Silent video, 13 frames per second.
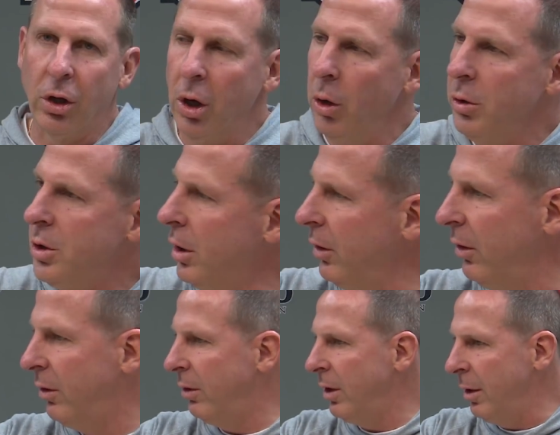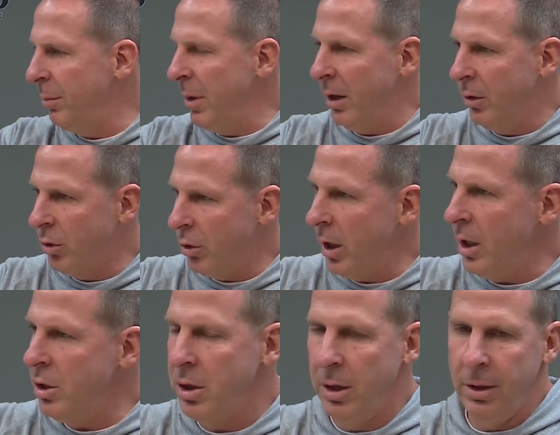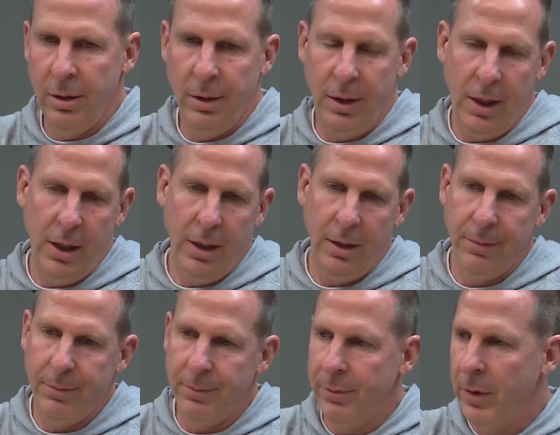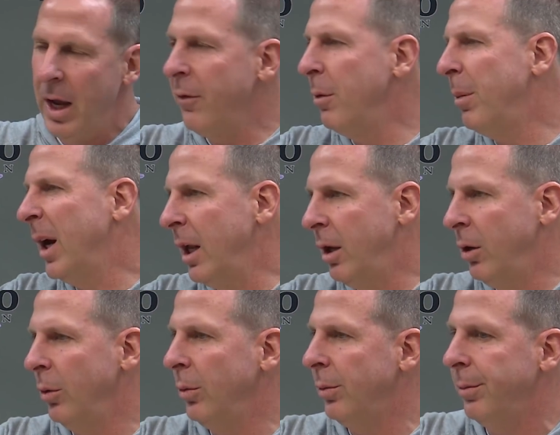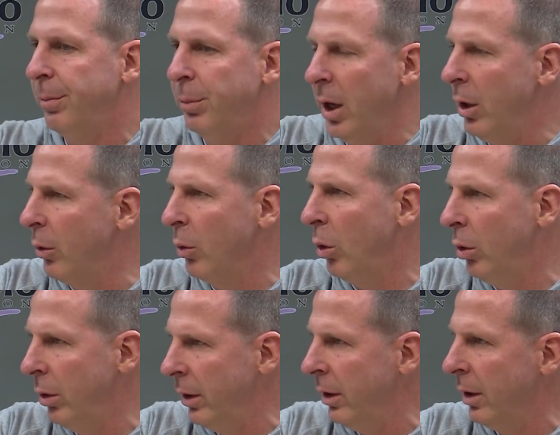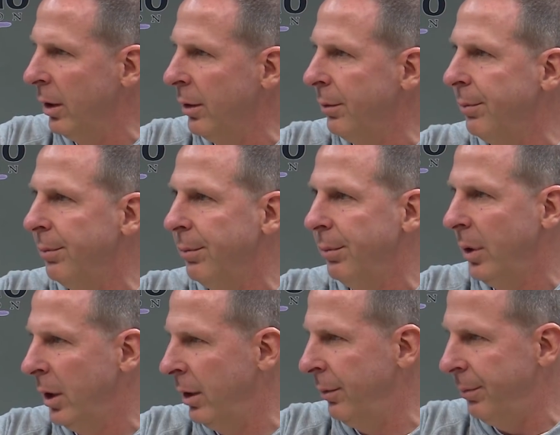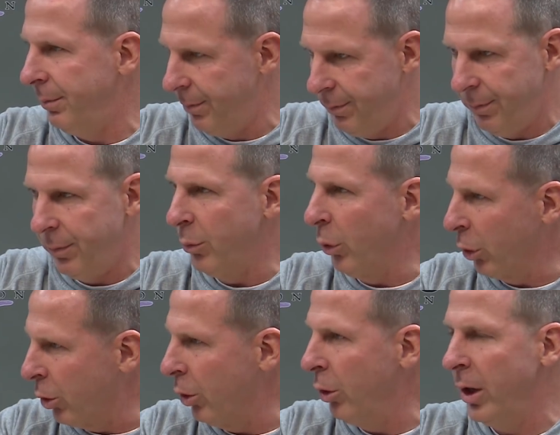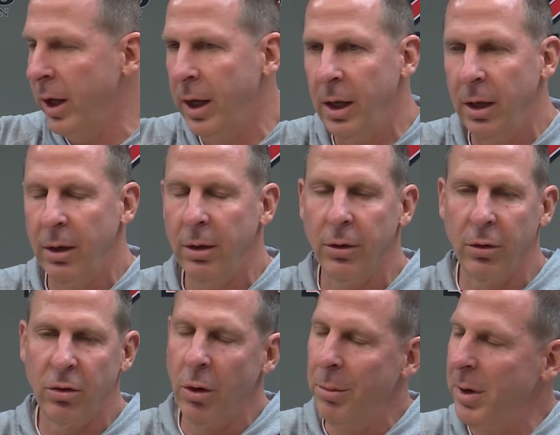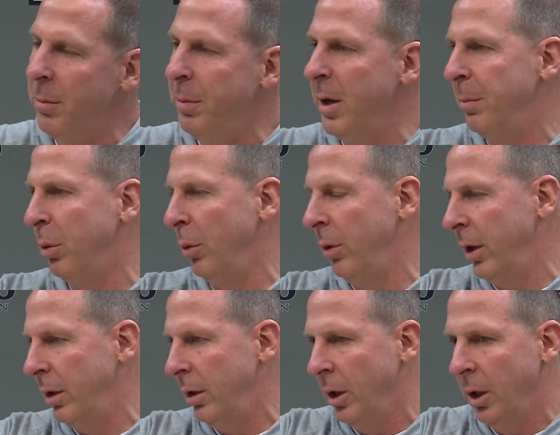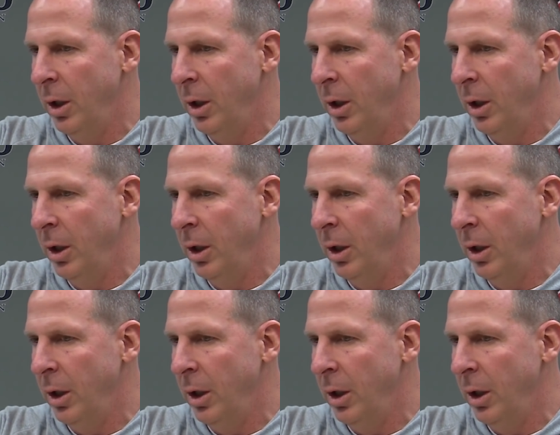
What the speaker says: The coaches, the administration, everybody who played a role in recruiting, and there's so many people that